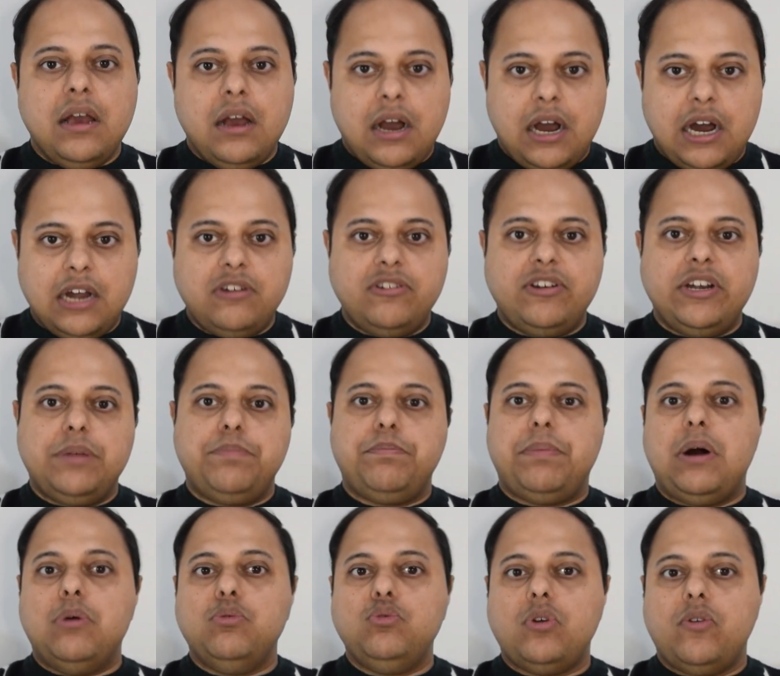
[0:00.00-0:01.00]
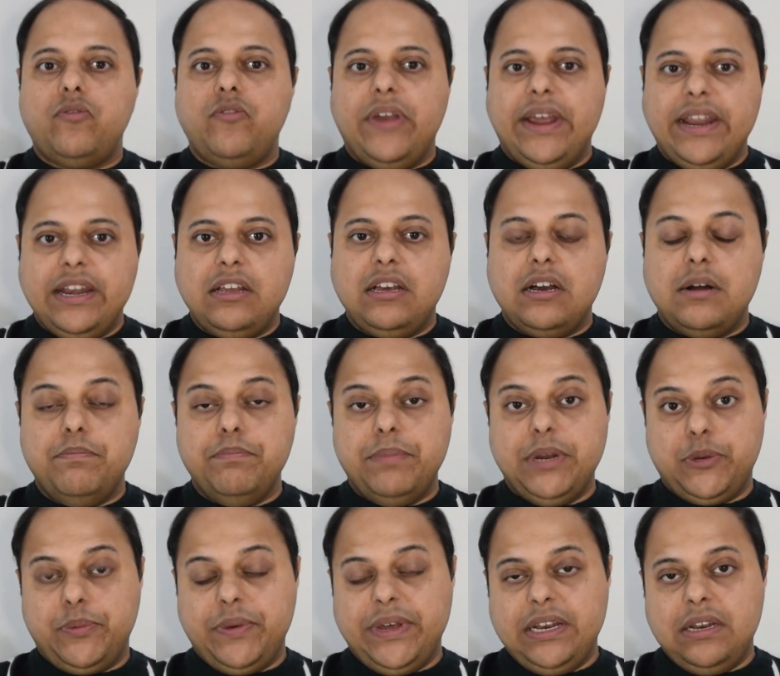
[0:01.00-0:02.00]
£100 of income
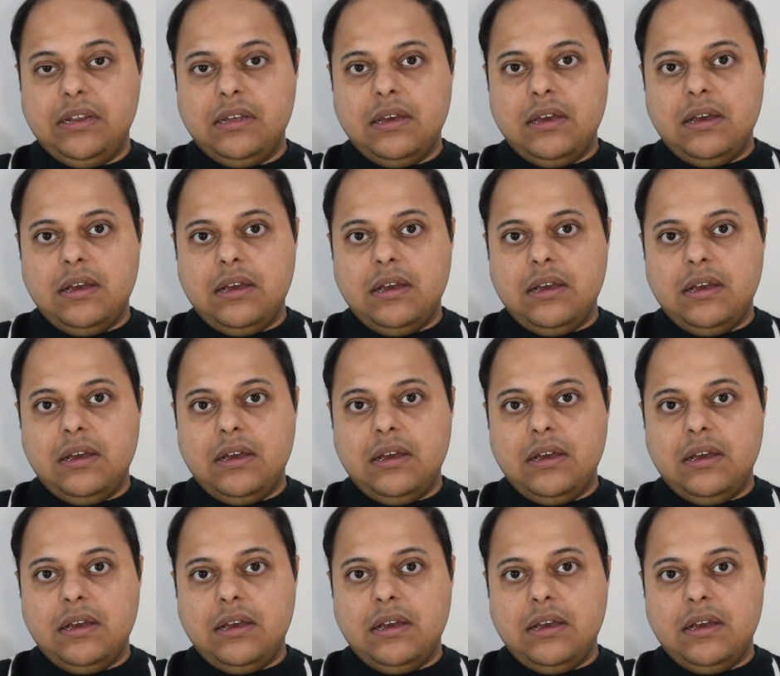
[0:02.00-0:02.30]
between